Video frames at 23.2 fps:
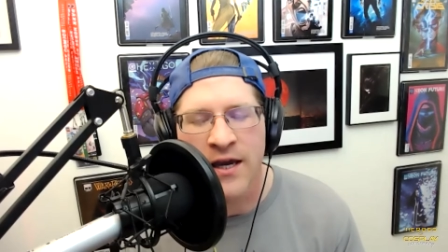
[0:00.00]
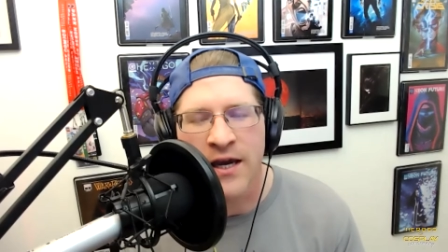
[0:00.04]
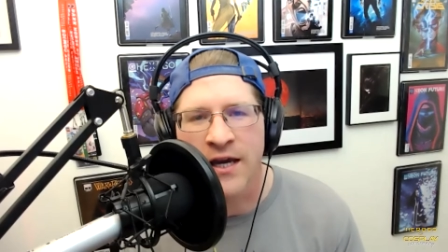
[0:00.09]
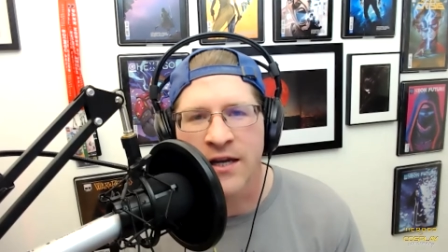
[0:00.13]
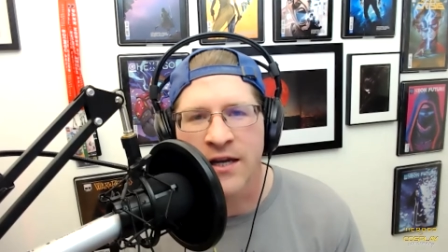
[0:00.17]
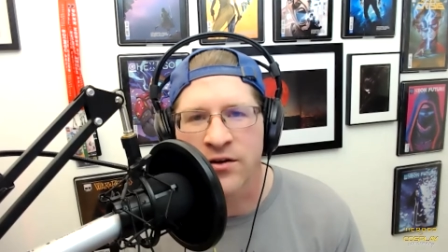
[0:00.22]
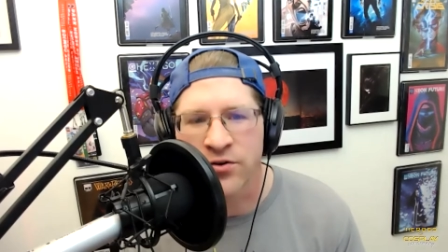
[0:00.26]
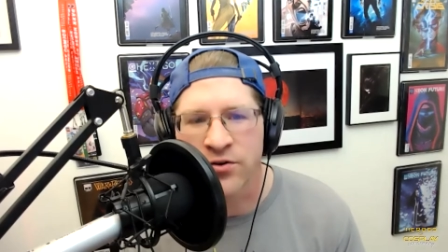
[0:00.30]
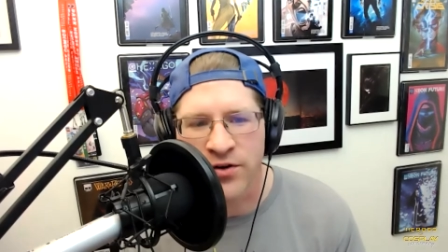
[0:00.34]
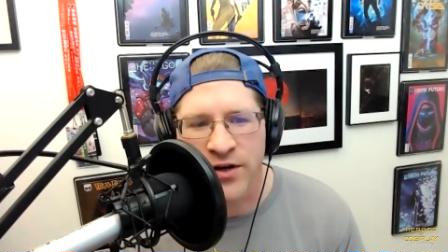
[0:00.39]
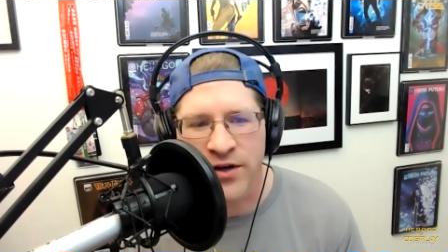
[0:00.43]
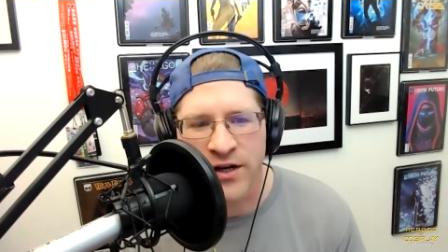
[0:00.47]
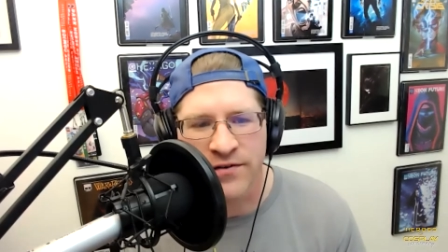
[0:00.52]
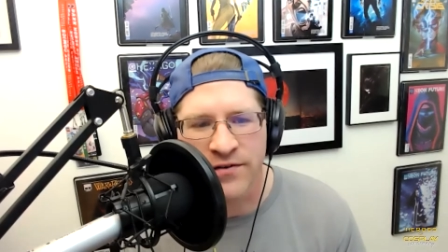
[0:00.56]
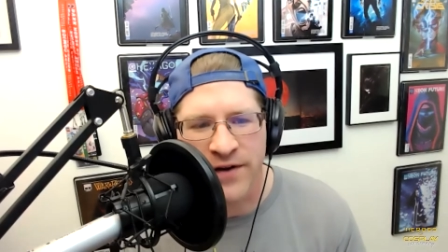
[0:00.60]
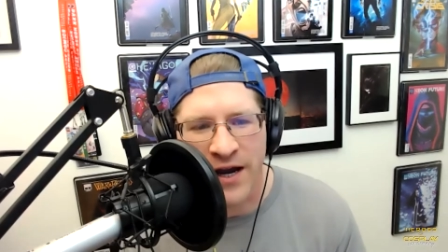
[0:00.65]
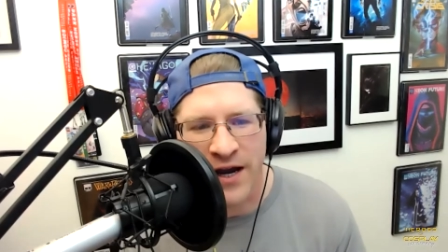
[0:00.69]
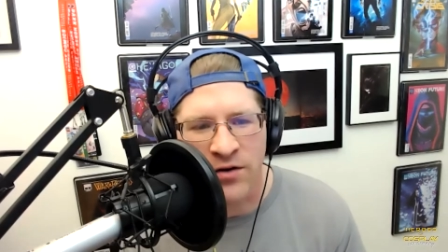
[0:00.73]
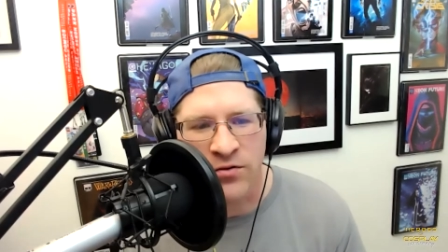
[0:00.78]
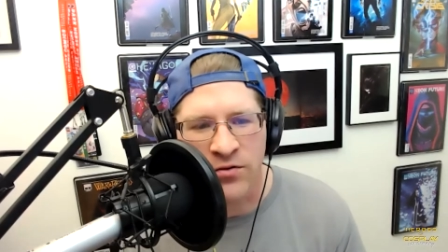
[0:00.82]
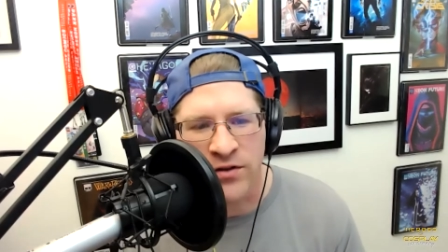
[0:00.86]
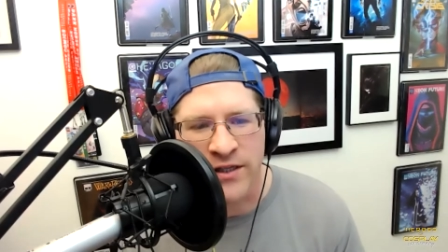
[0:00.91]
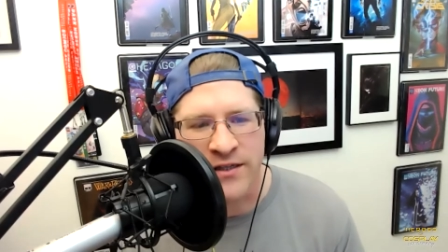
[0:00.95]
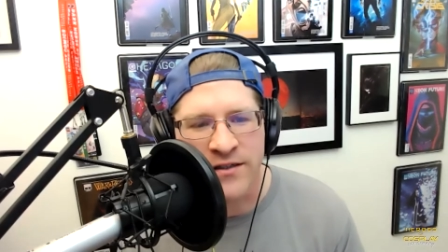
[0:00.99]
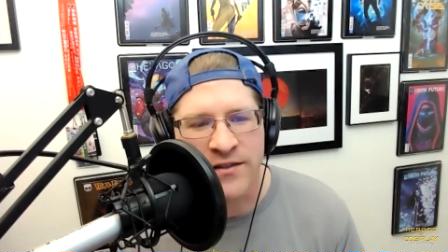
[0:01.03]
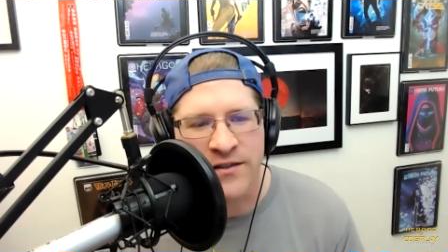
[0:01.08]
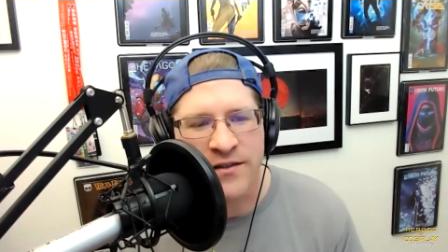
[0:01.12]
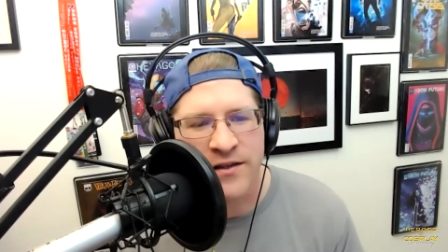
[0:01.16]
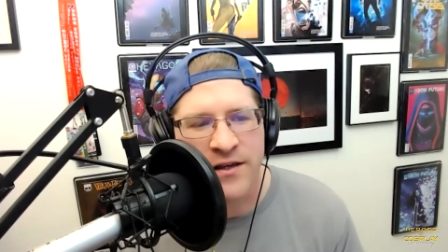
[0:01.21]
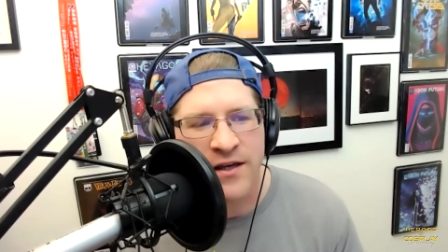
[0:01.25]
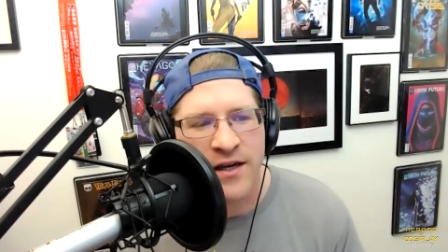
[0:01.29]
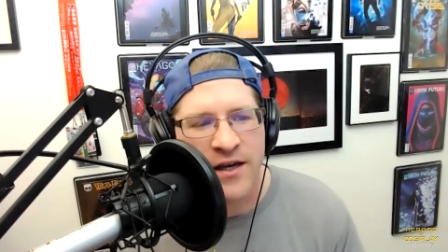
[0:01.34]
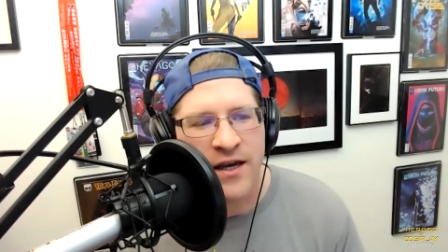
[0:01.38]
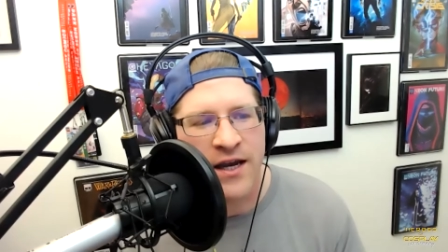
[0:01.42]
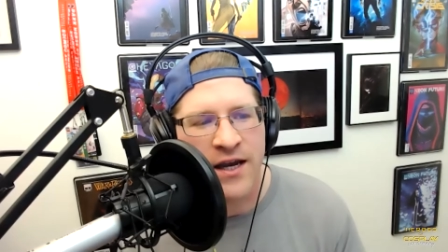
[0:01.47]
and a creative outlet.
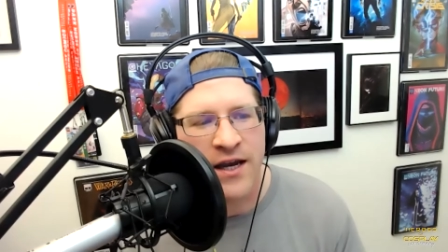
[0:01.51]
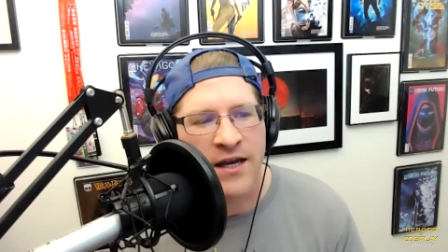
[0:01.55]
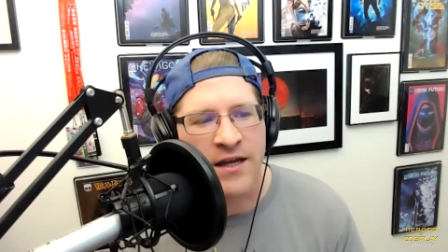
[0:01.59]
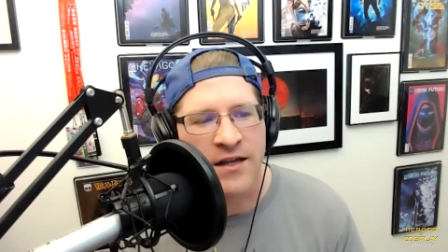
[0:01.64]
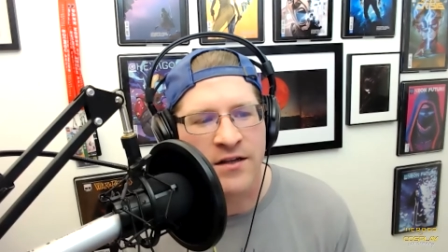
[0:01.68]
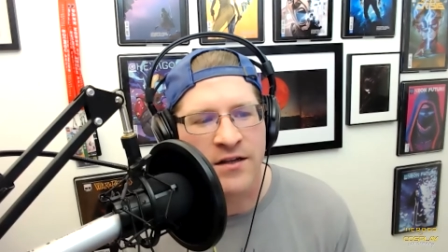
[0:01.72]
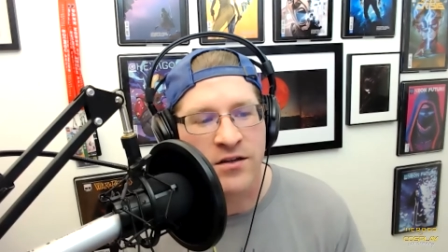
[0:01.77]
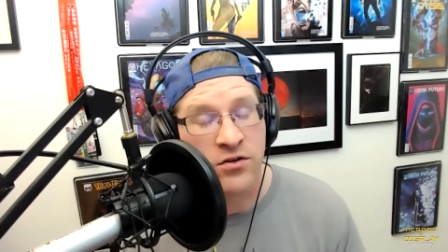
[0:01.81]
And